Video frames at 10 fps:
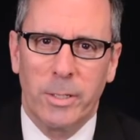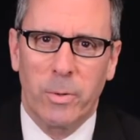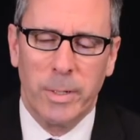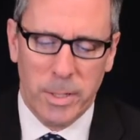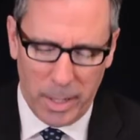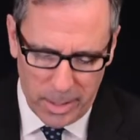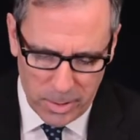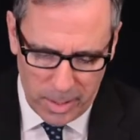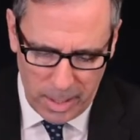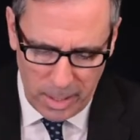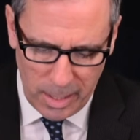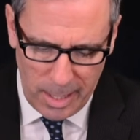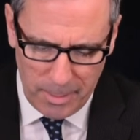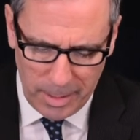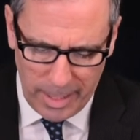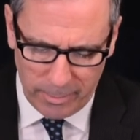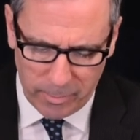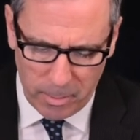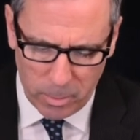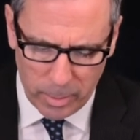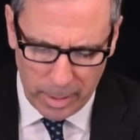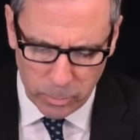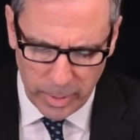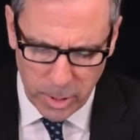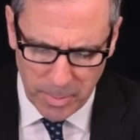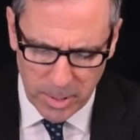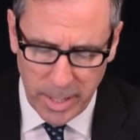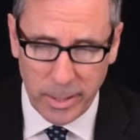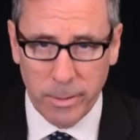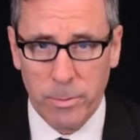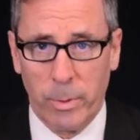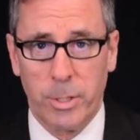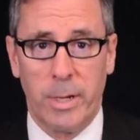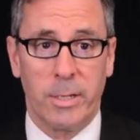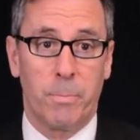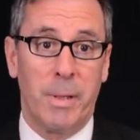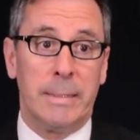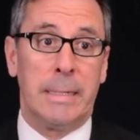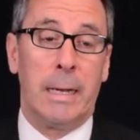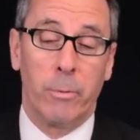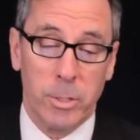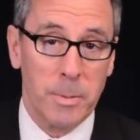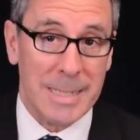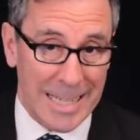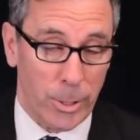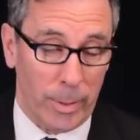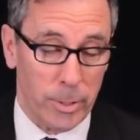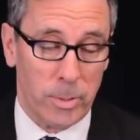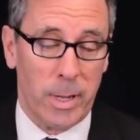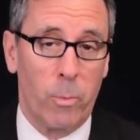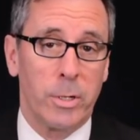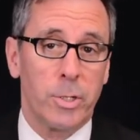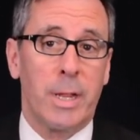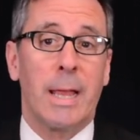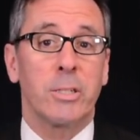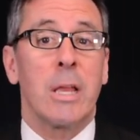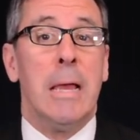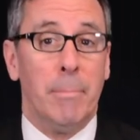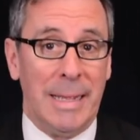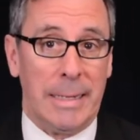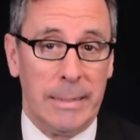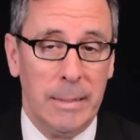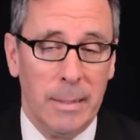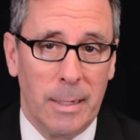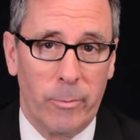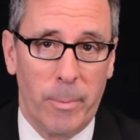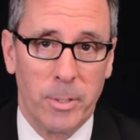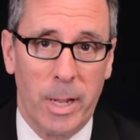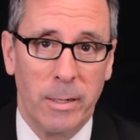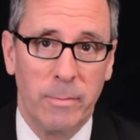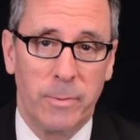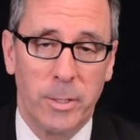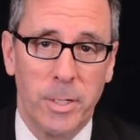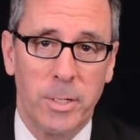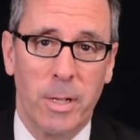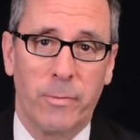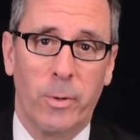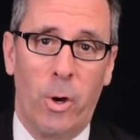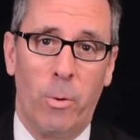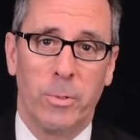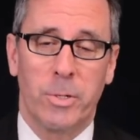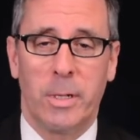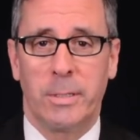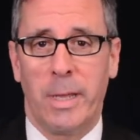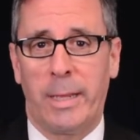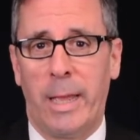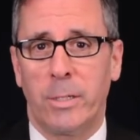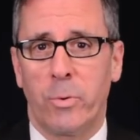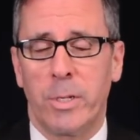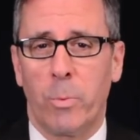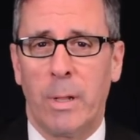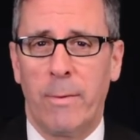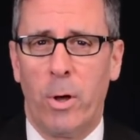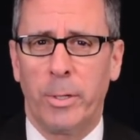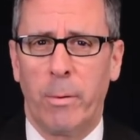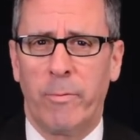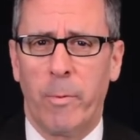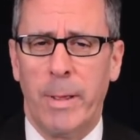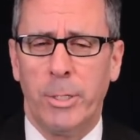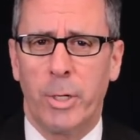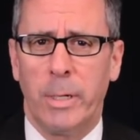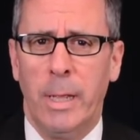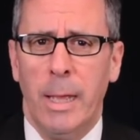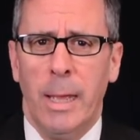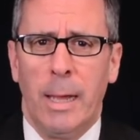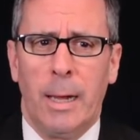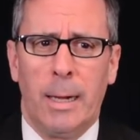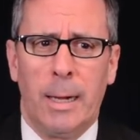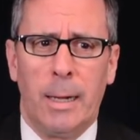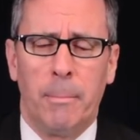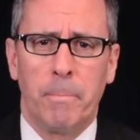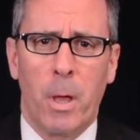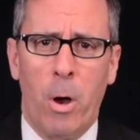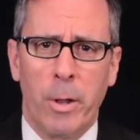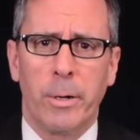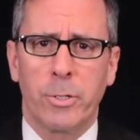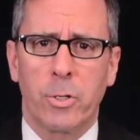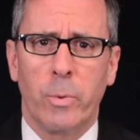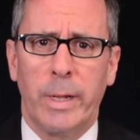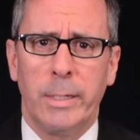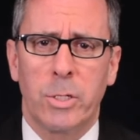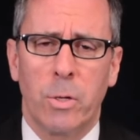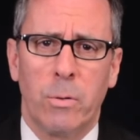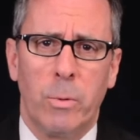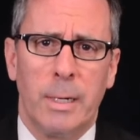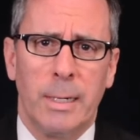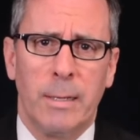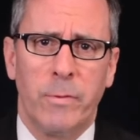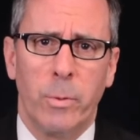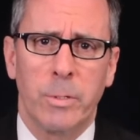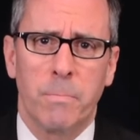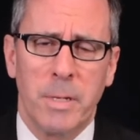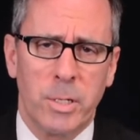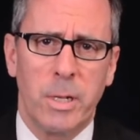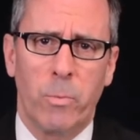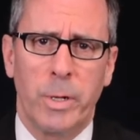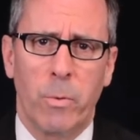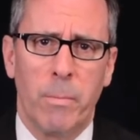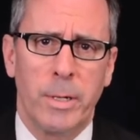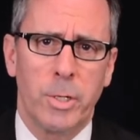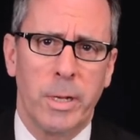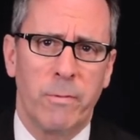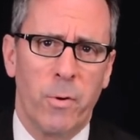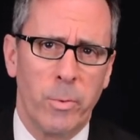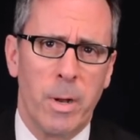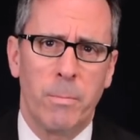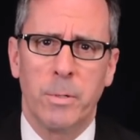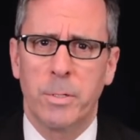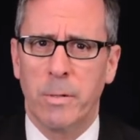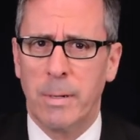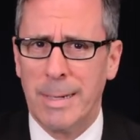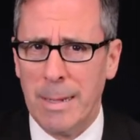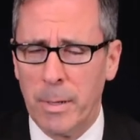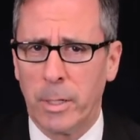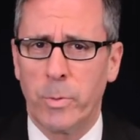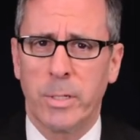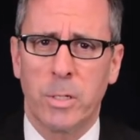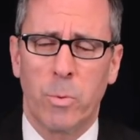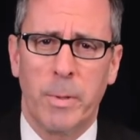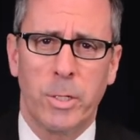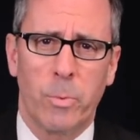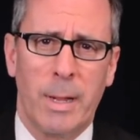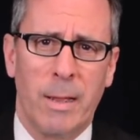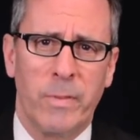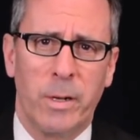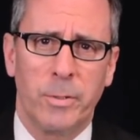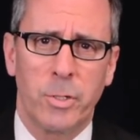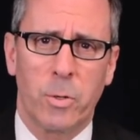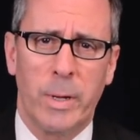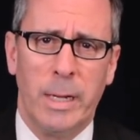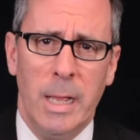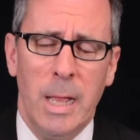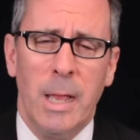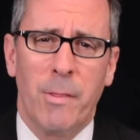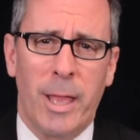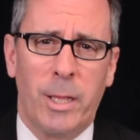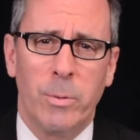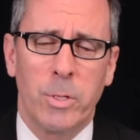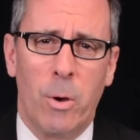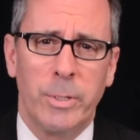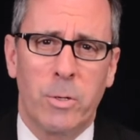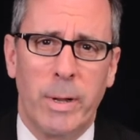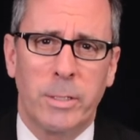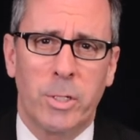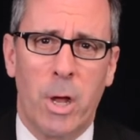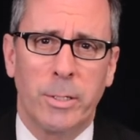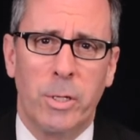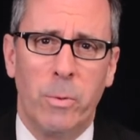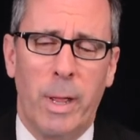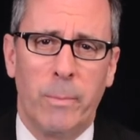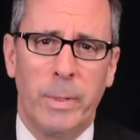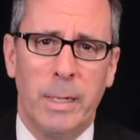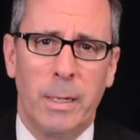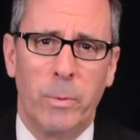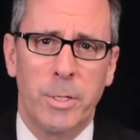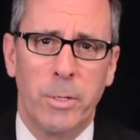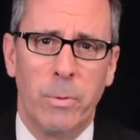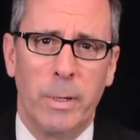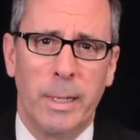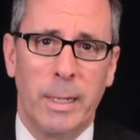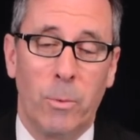Teresa is the MLA from Richmond Senator, where she has been, Richmond Center, I should say, where she has been a representative, as she said, for almost a decade. Teresa, we'll have all your information on our screen. So if viewers missed it when you were mentioning phone numbers and email addresses, we'll make sure we have that on the screen. Thank you, as always. Great to talk to you, and we wish you a